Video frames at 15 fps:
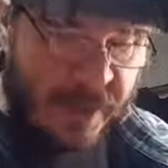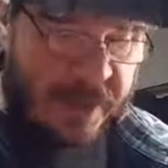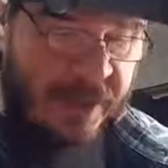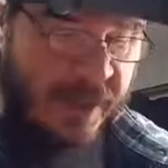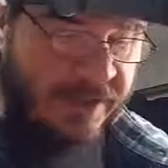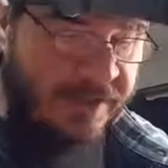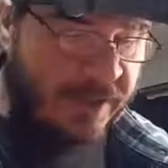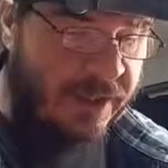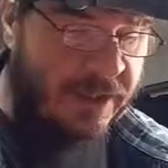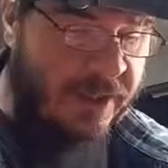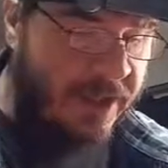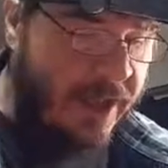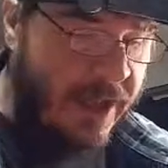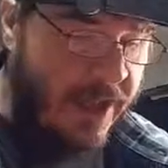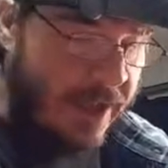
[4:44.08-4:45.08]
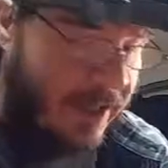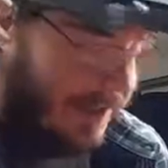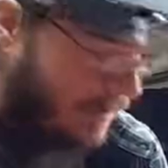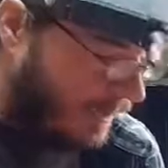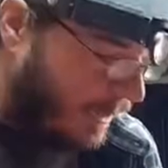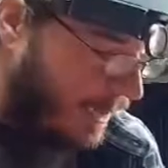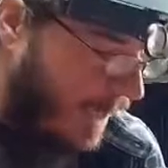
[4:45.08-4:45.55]
And I didn't
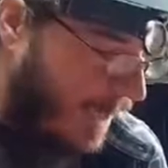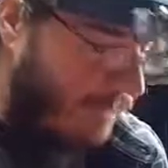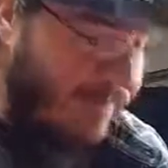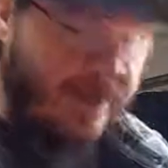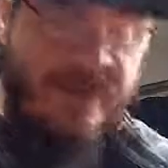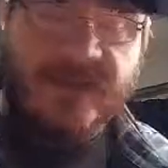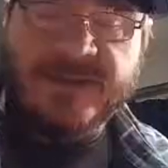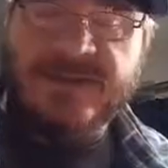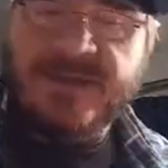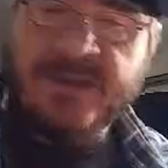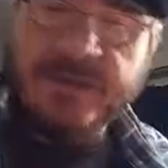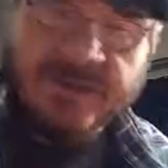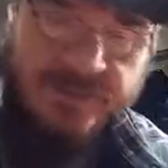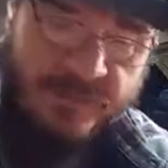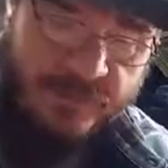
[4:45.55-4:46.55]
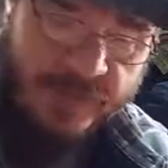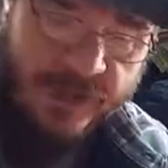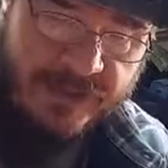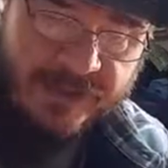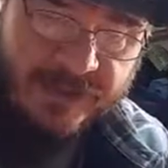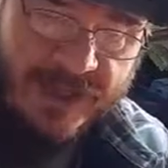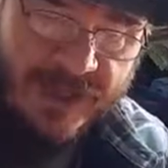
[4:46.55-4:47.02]
have an ESC hooked up, but
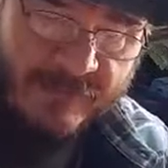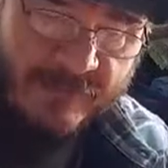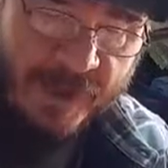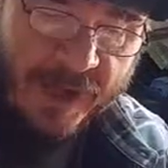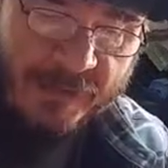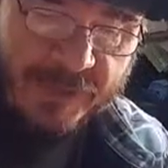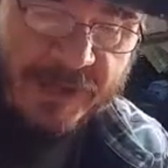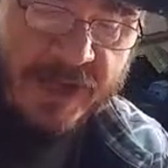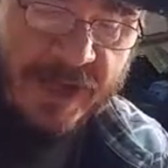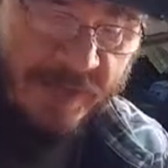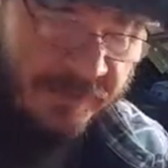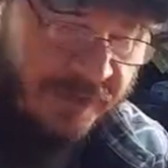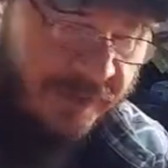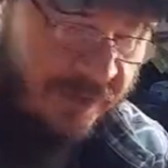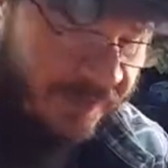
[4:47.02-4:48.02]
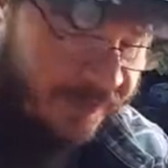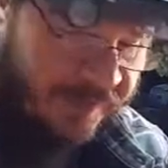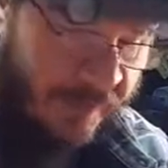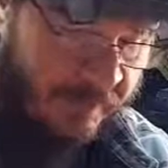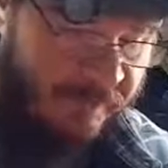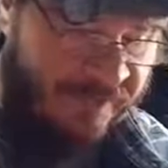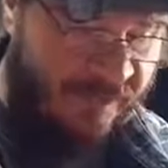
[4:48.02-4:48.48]
I did have my PMU
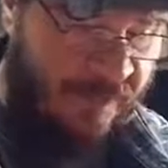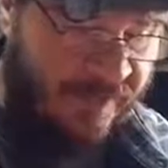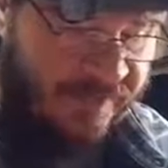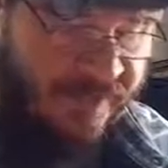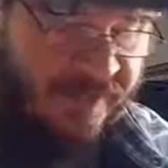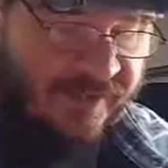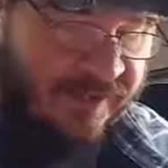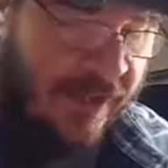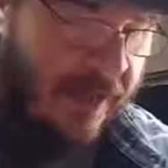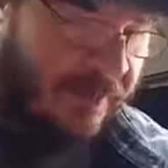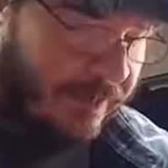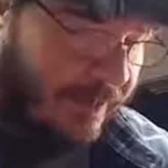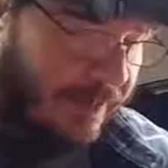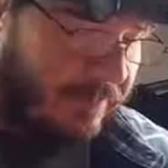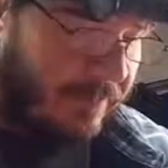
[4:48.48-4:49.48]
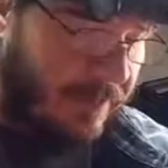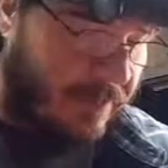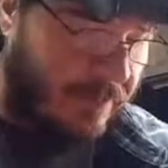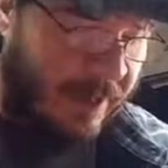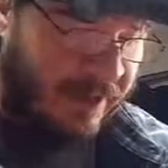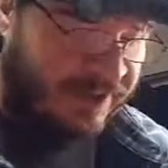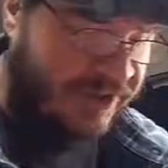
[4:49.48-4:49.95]
hooked up, so I desoldered it real
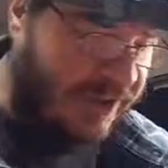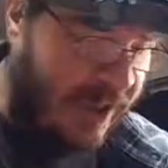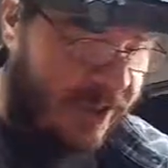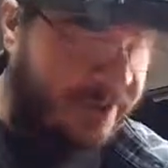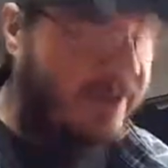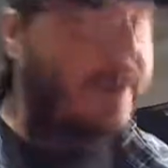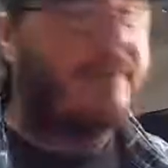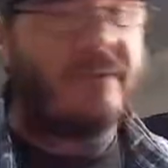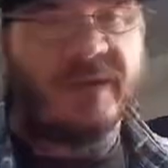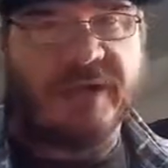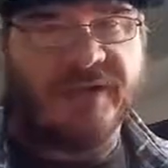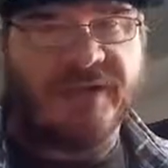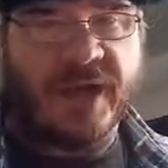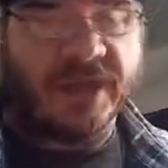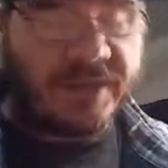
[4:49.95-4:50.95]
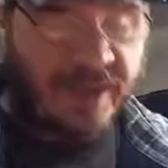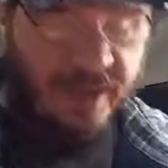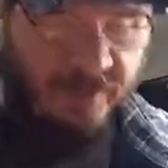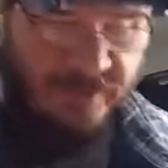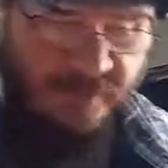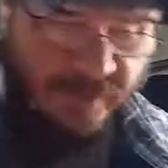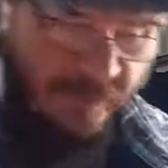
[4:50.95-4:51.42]
quick, checked, everything checked
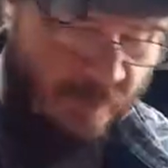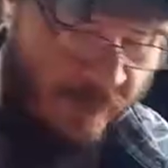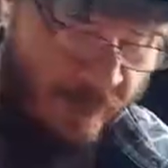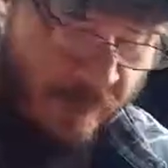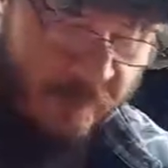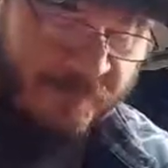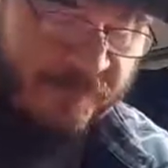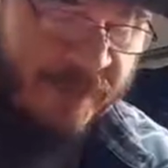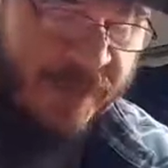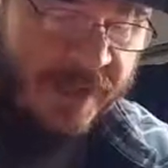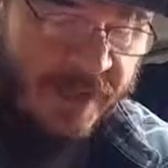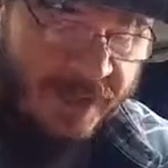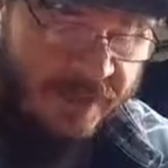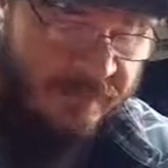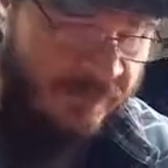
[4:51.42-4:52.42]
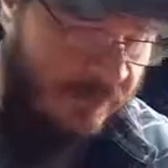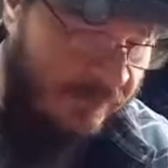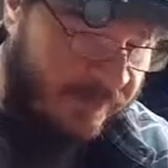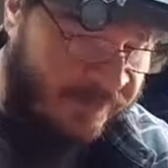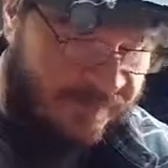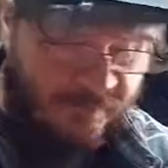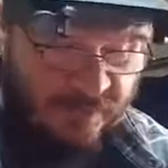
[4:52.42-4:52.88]
out really well. And of
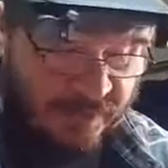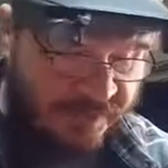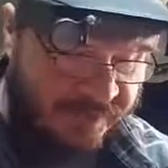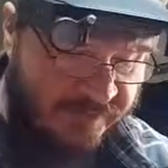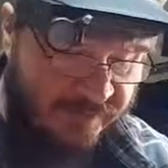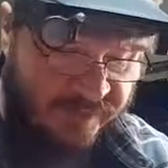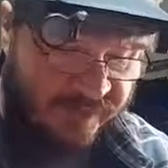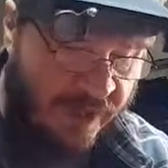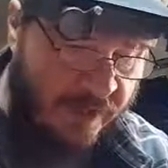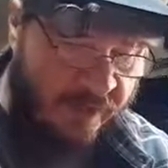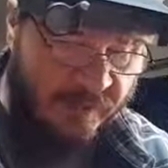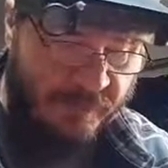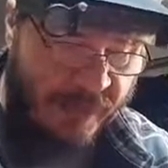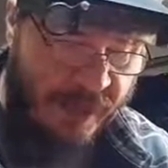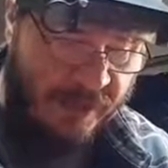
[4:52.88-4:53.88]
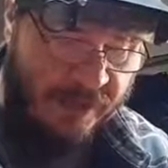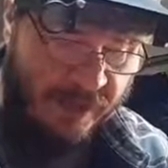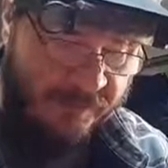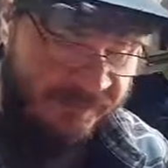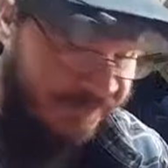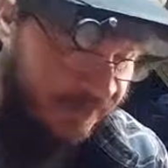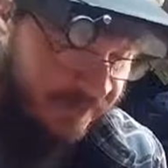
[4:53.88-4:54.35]
course, I just resoldered it back
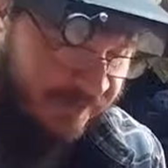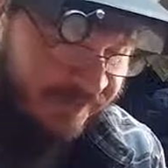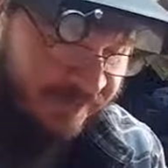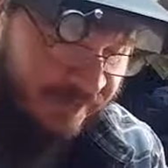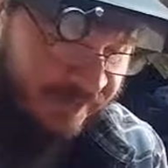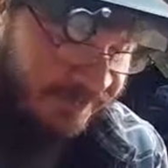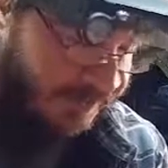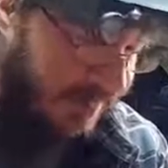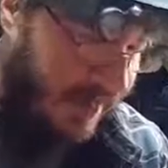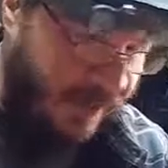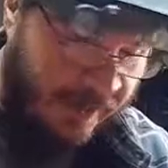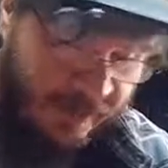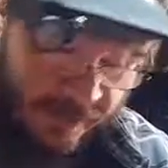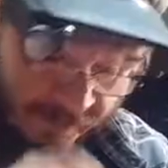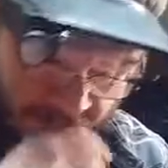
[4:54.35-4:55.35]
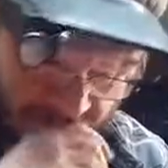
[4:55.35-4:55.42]
up, so it's not a